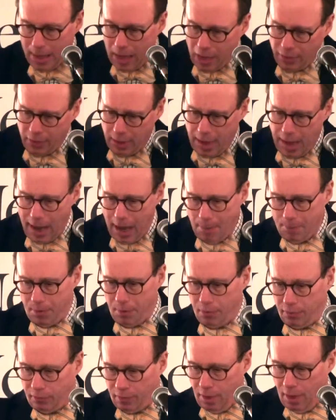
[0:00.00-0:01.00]
as it
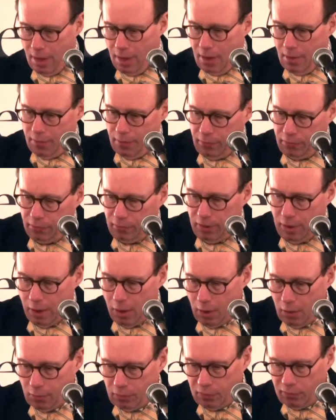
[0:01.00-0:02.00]
happens, this
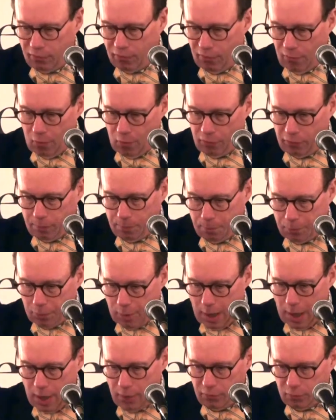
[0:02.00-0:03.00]
year's first
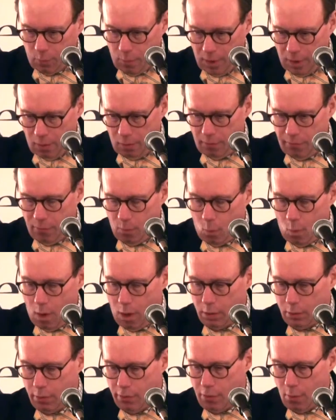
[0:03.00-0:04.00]
prize winner of the
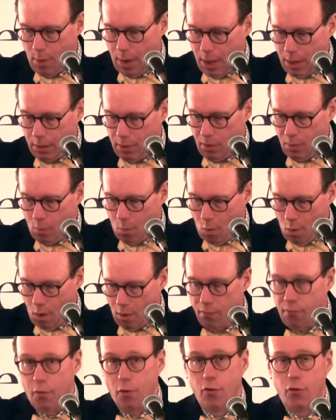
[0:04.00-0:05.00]
Walter Duranty
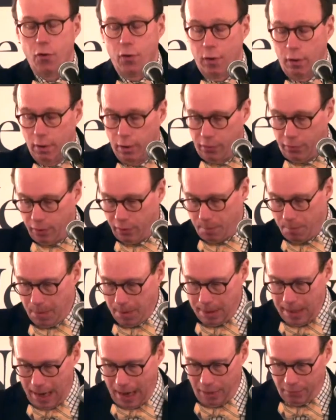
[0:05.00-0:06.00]
Award for journalistic
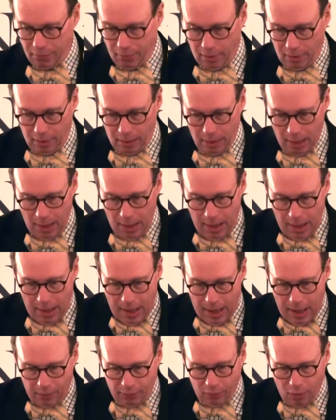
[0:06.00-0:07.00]
mendacity
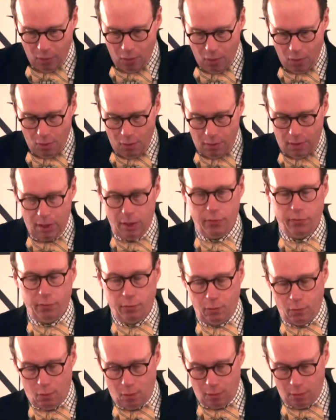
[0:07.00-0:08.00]
has earned his
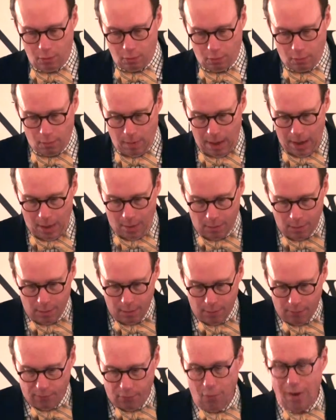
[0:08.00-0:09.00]
laurel crown
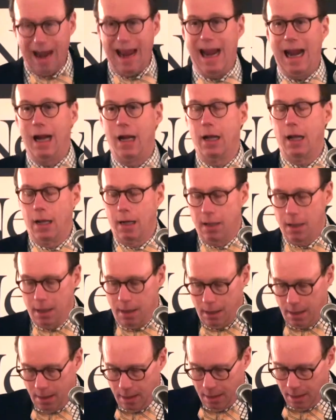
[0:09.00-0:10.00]
for aiding
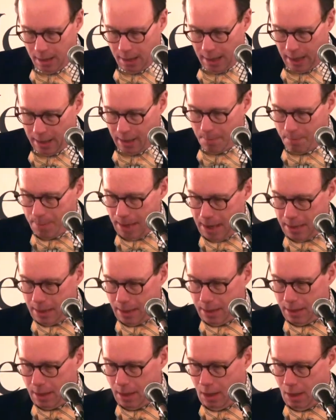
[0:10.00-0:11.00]
and
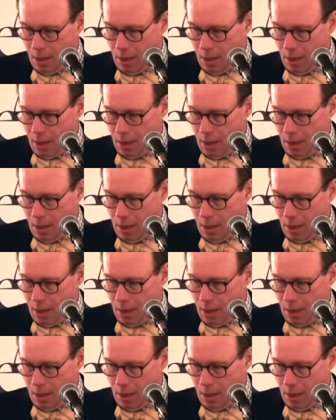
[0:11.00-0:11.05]
abetting